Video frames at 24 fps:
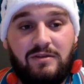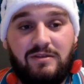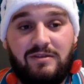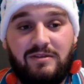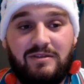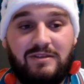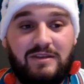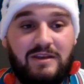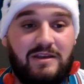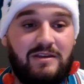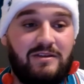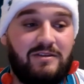
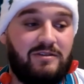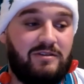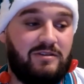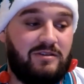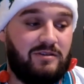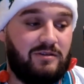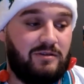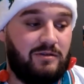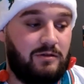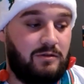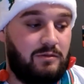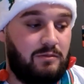
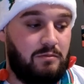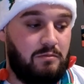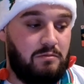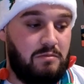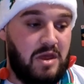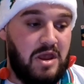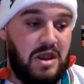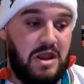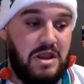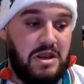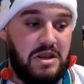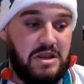these
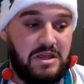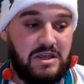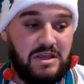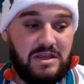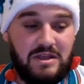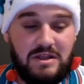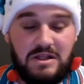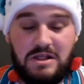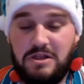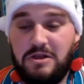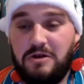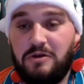
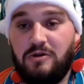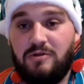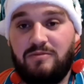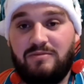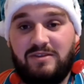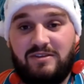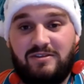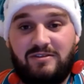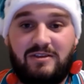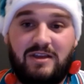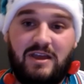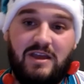many little
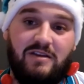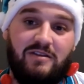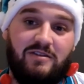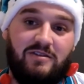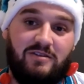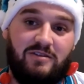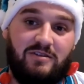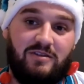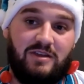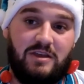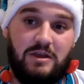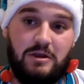
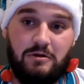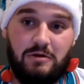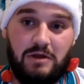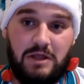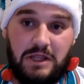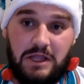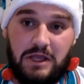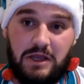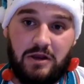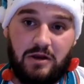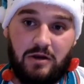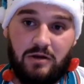mistakes here and
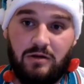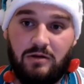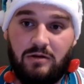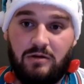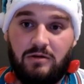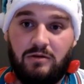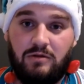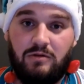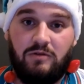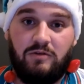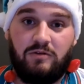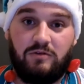there
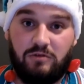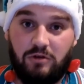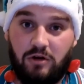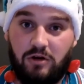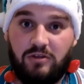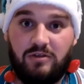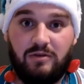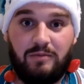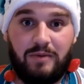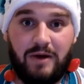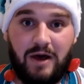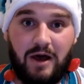
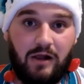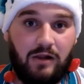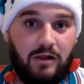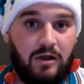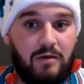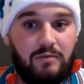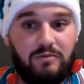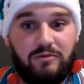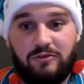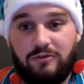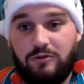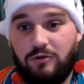start to pile
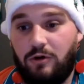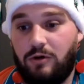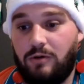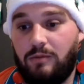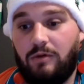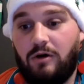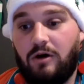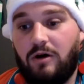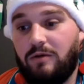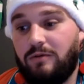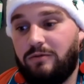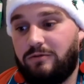up,
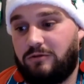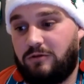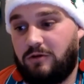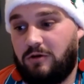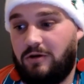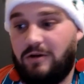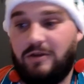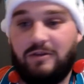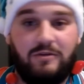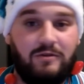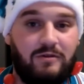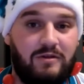snowball,
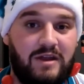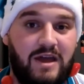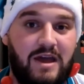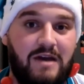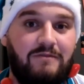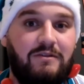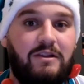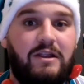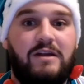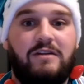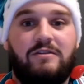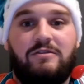turn into an
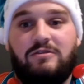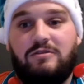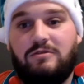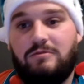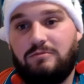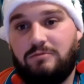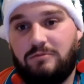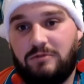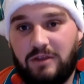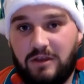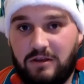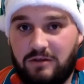avalanche.
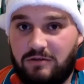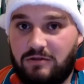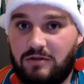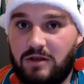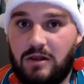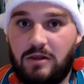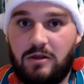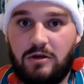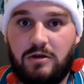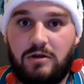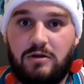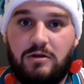Things
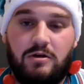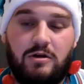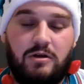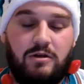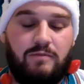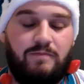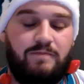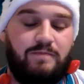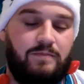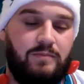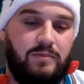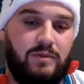not looking good.
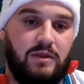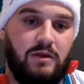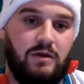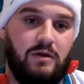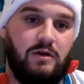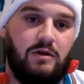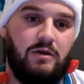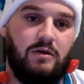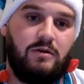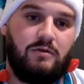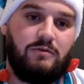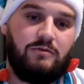
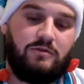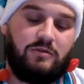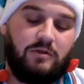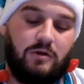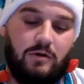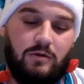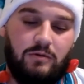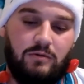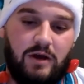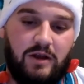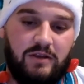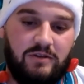
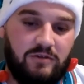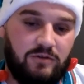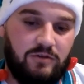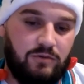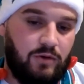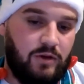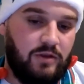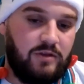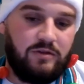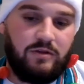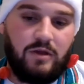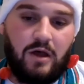So I just
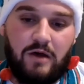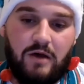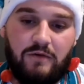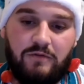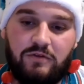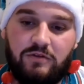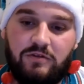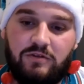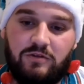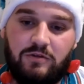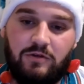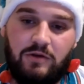want the
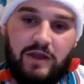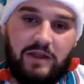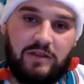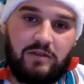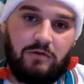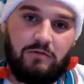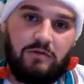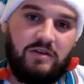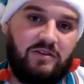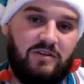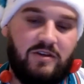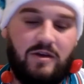Dolphins to hit the
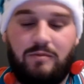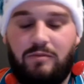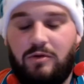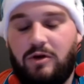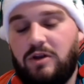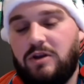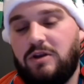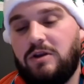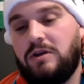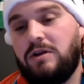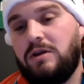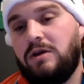reset
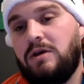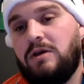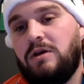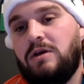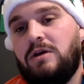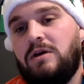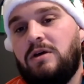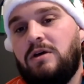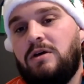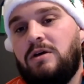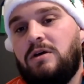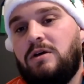button,
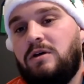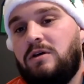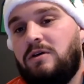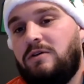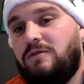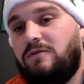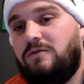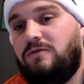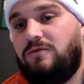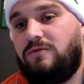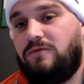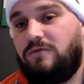
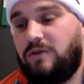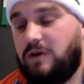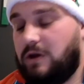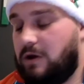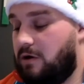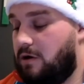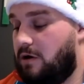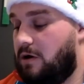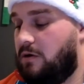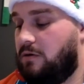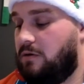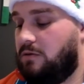
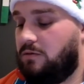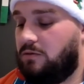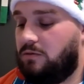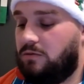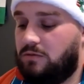figure out